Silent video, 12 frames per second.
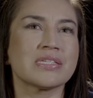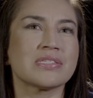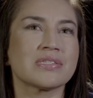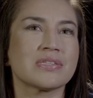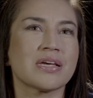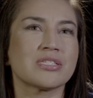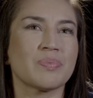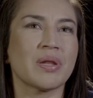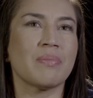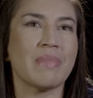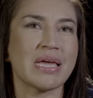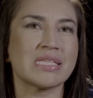is, has
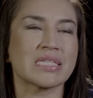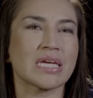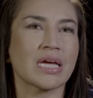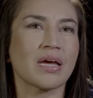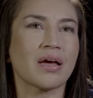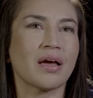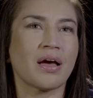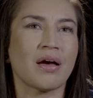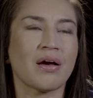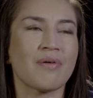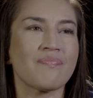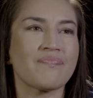been amazing.
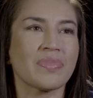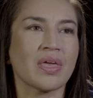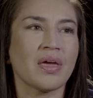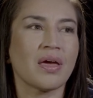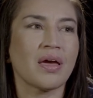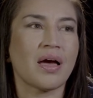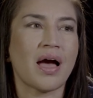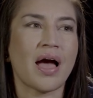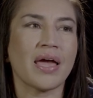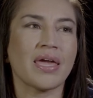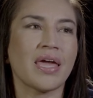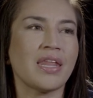Um,
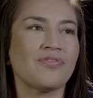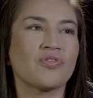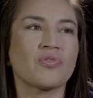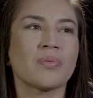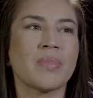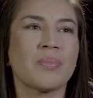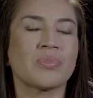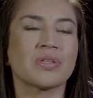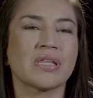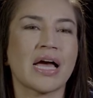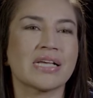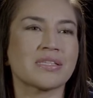I can't even remember
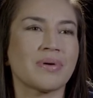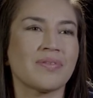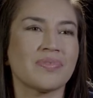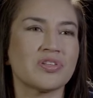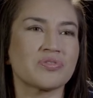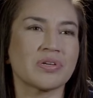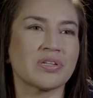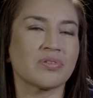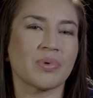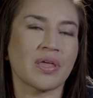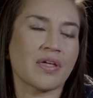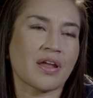the last time I've been treated
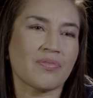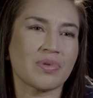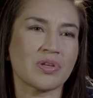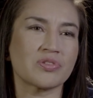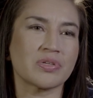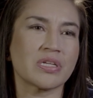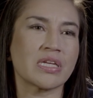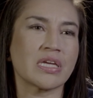the way that I've been treated